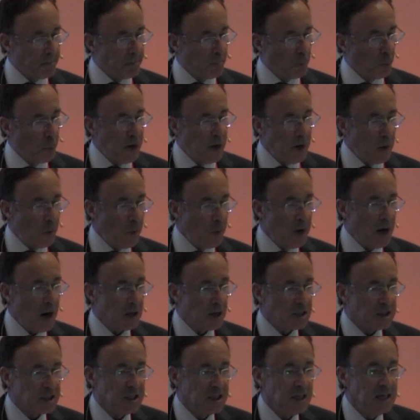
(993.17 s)
we are
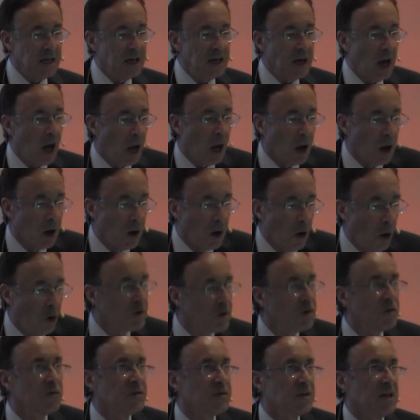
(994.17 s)
seeing a
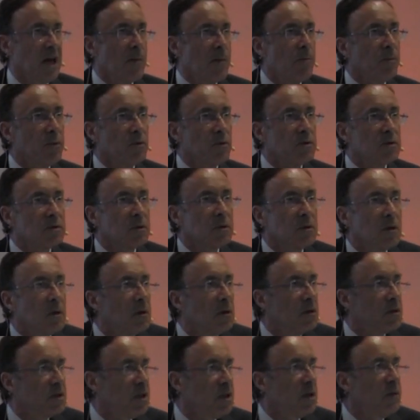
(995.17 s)
lot of samples,
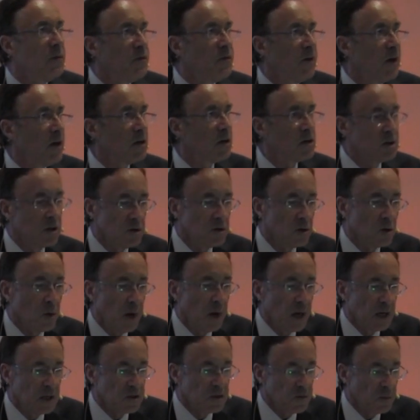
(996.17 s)
serum ferritin
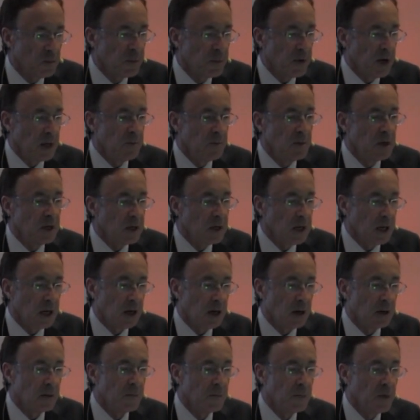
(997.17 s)
requests from primary care.